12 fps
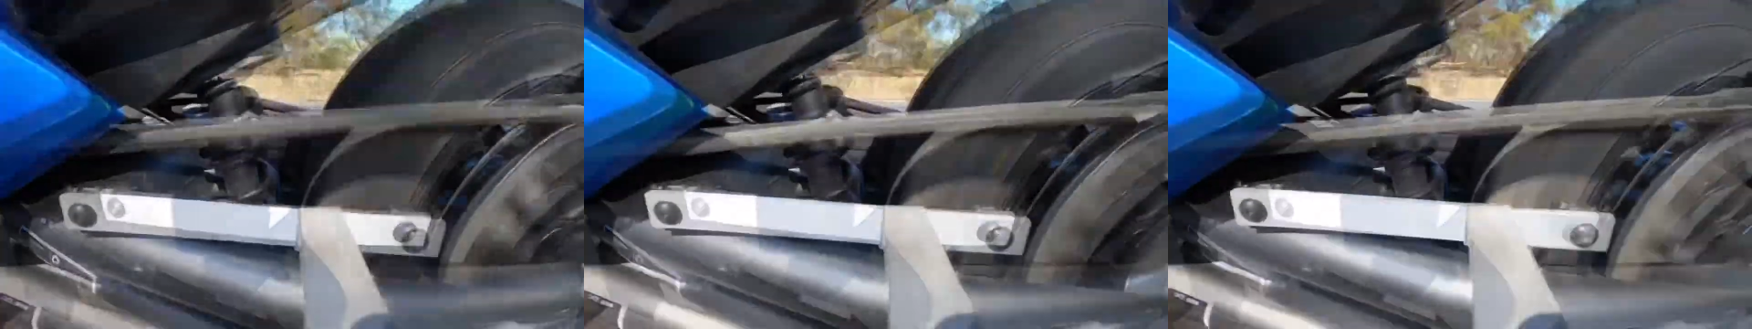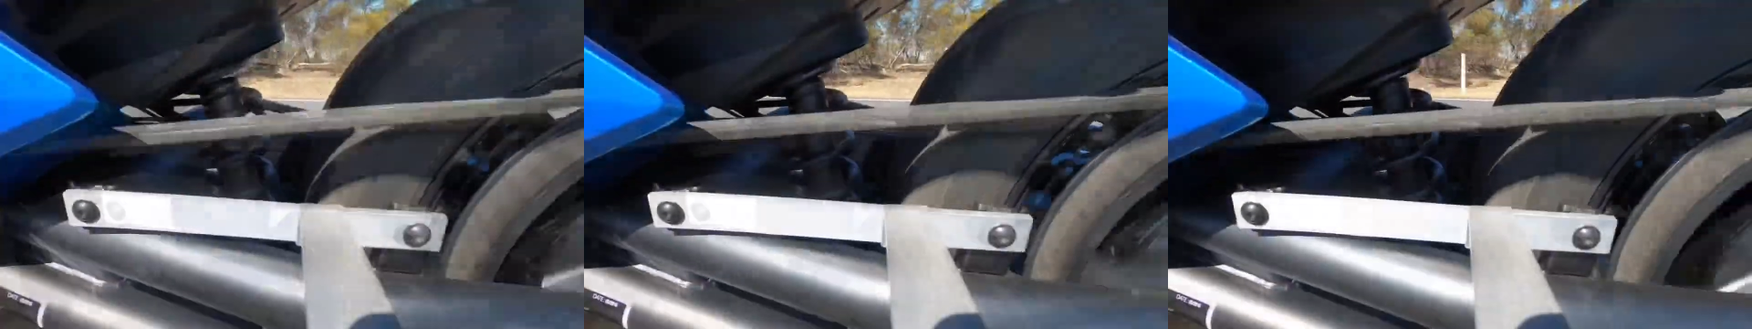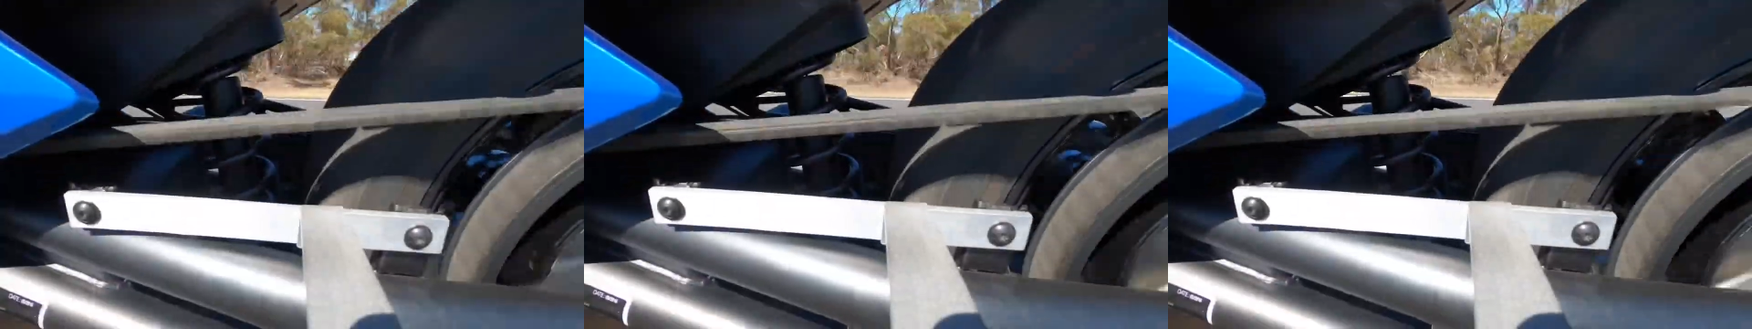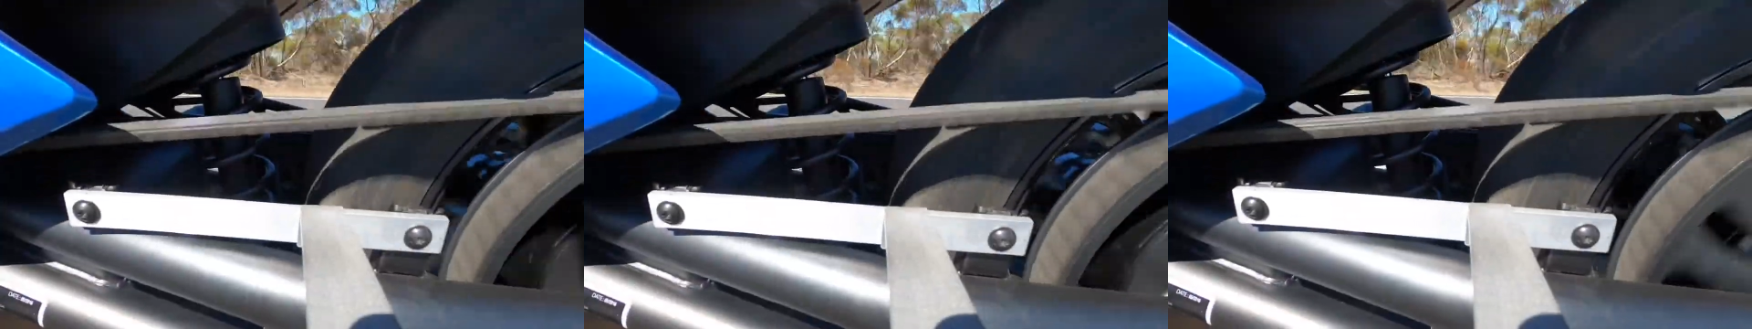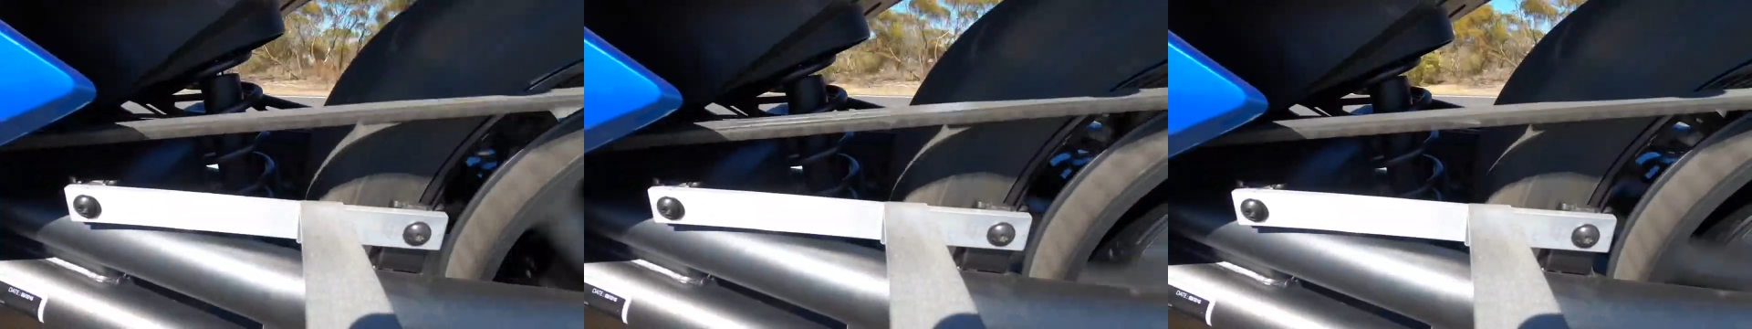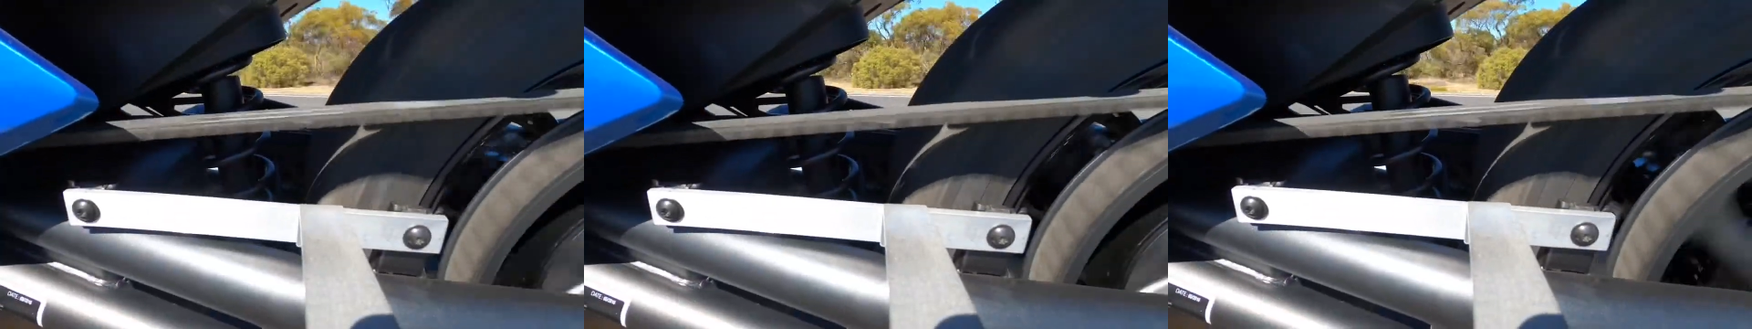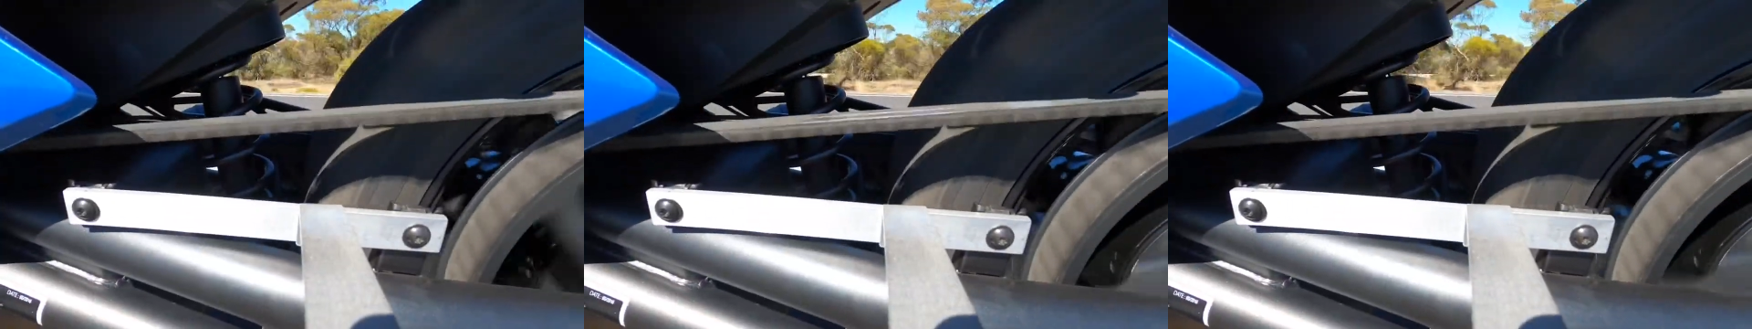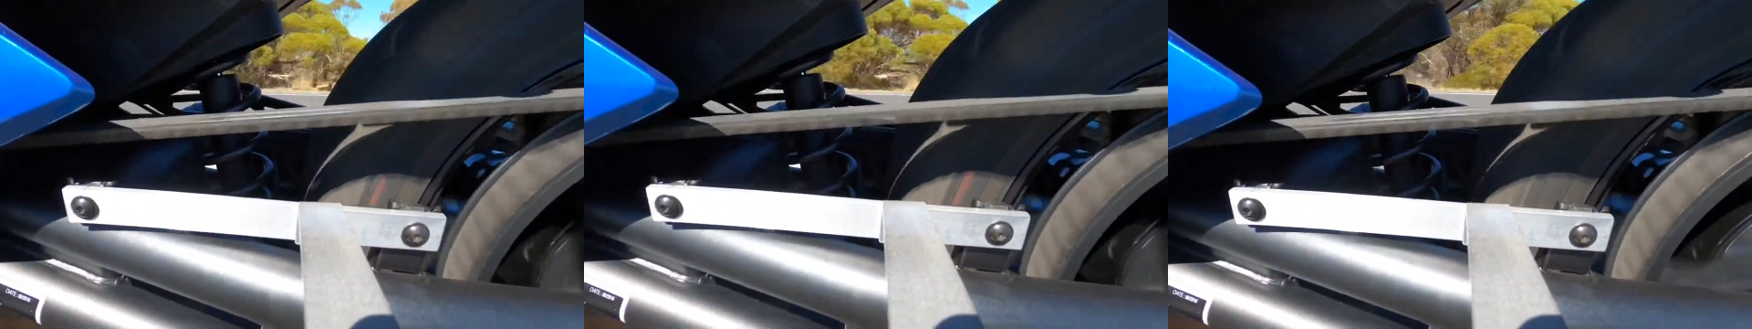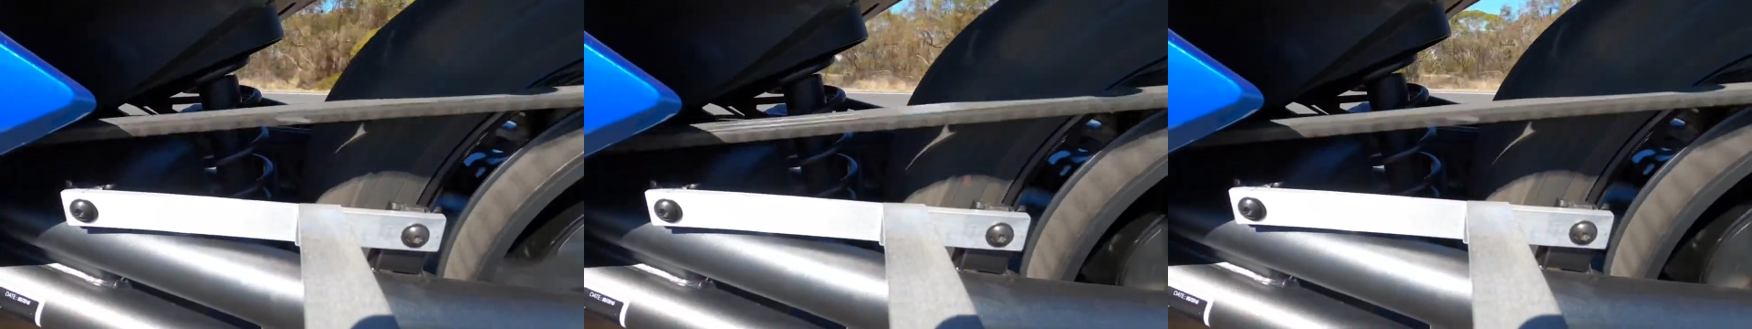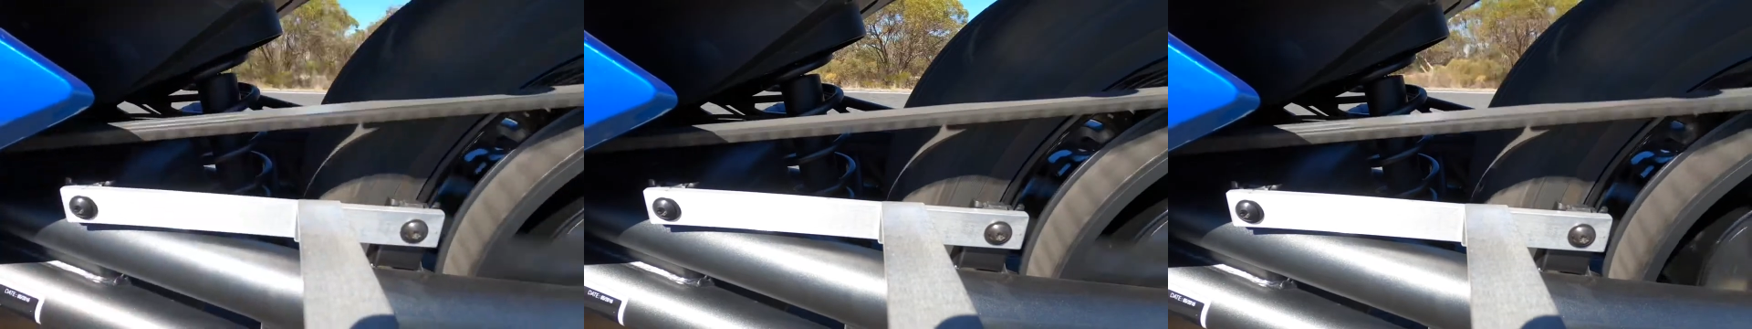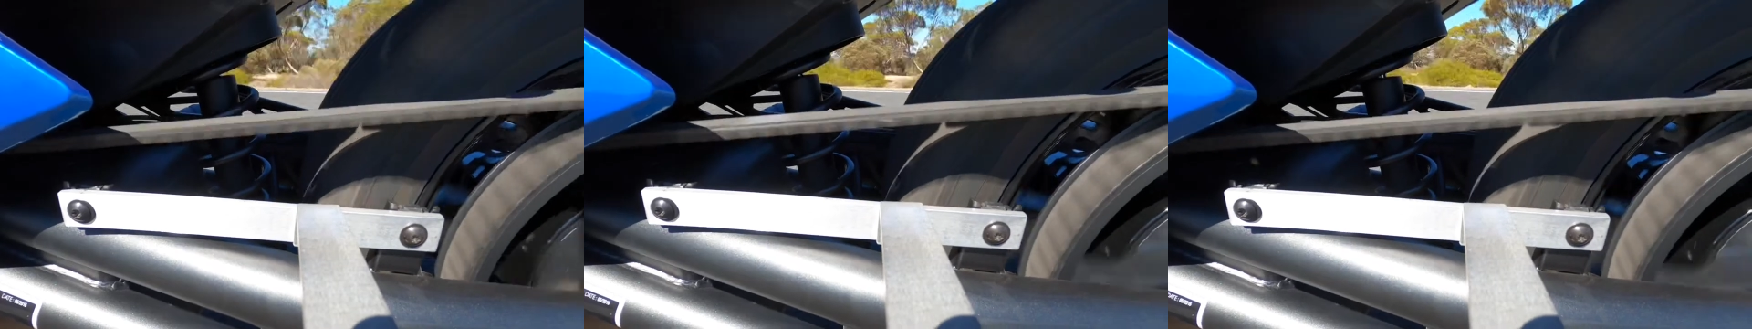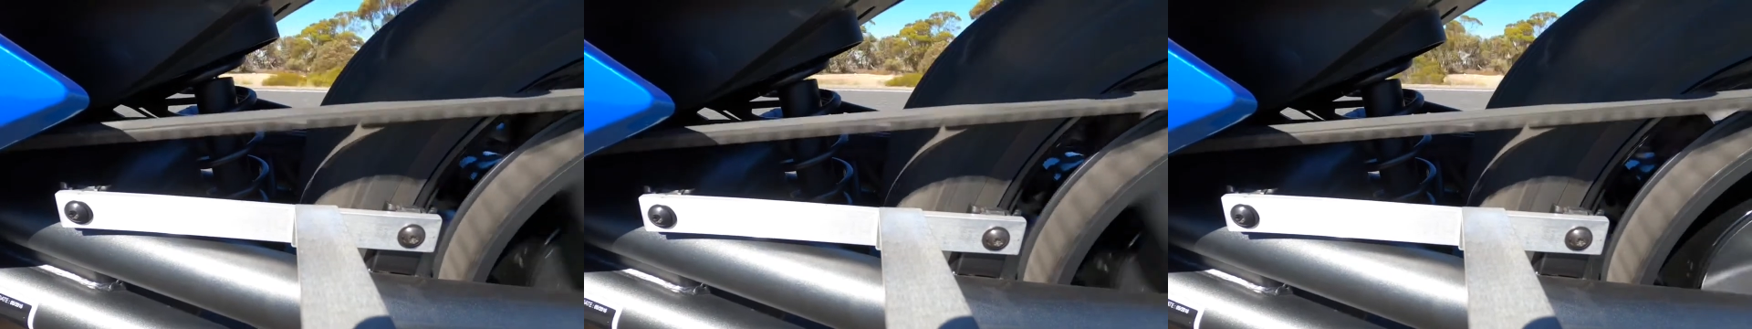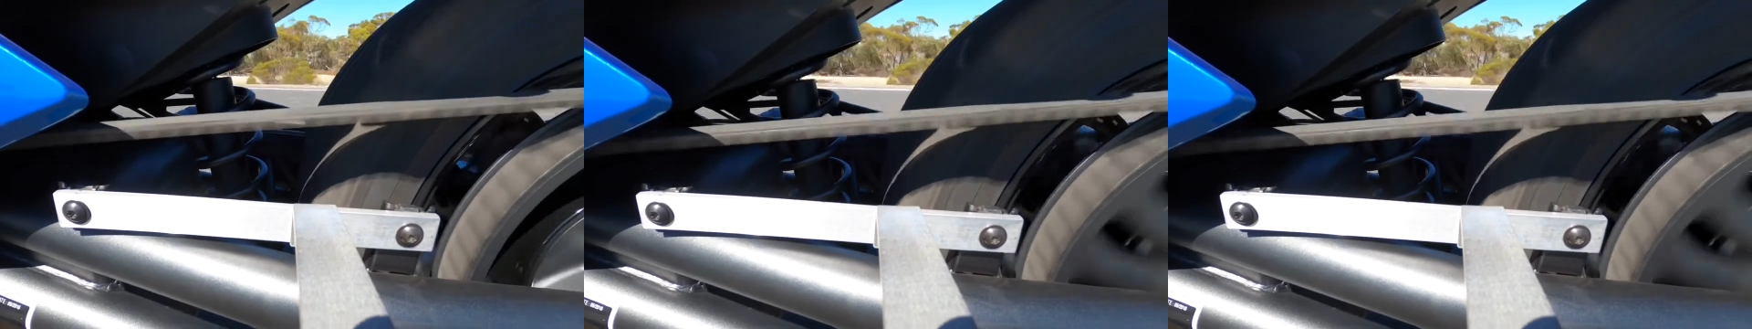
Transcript: [unreadable: no face in view]